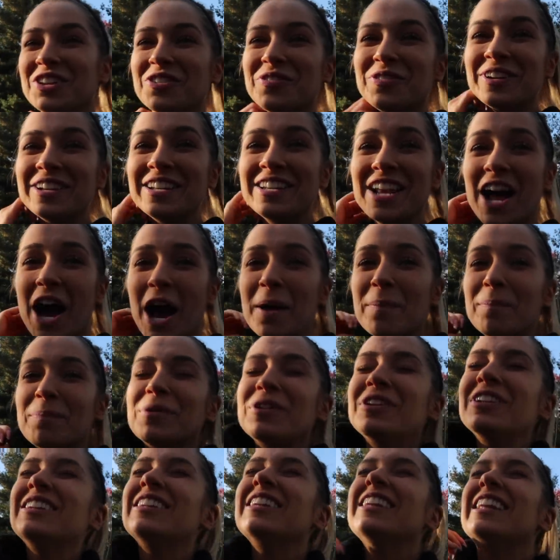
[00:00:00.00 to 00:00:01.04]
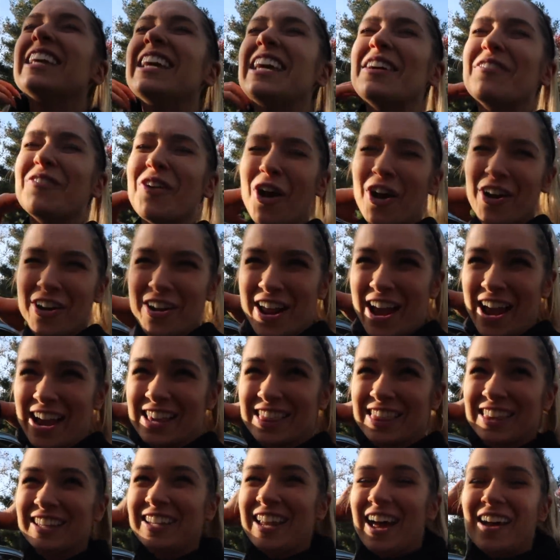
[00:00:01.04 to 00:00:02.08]
You would not believe our
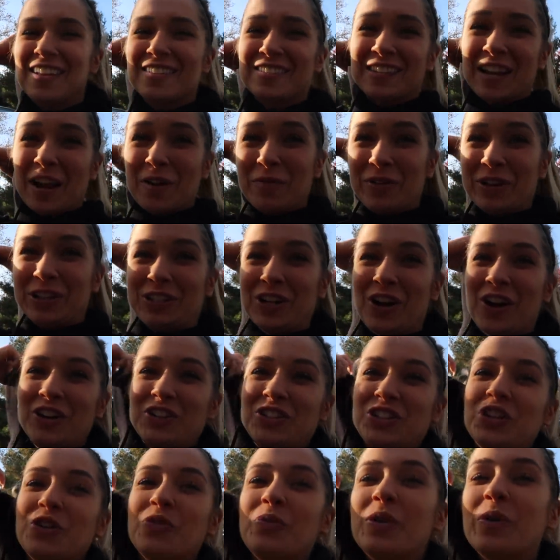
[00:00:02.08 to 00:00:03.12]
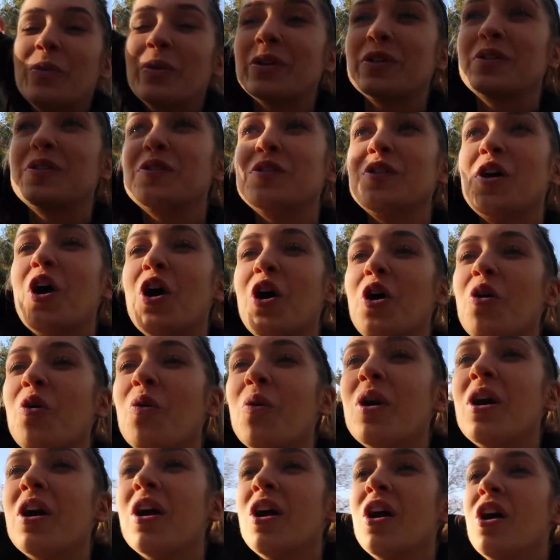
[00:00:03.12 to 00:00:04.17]
night. The last time we talked to you, we were
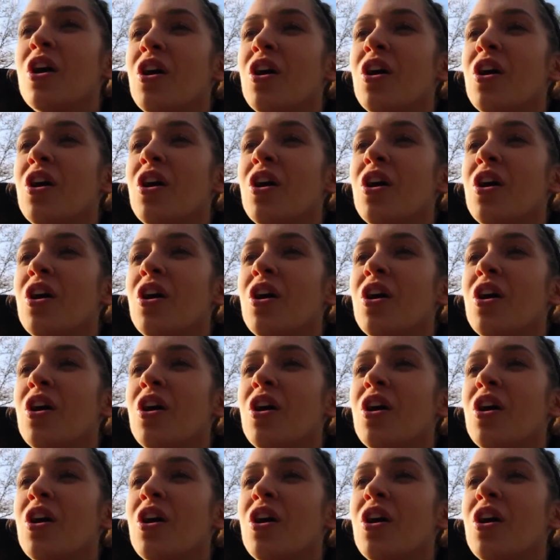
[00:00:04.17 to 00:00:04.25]
so